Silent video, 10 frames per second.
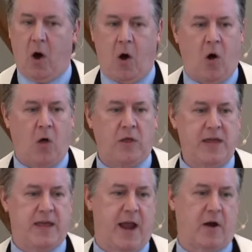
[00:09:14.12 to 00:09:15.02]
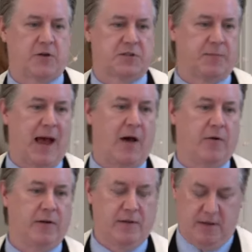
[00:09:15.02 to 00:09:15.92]
All he cares
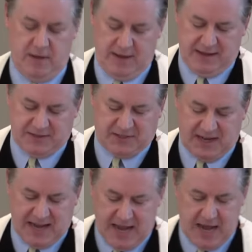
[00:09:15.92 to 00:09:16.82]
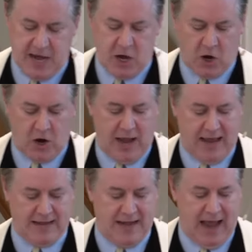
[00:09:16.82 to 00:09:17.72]
about is that here
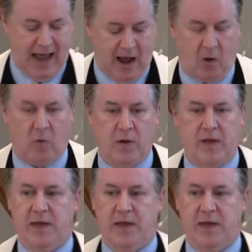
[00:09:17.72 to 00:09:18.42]
and now,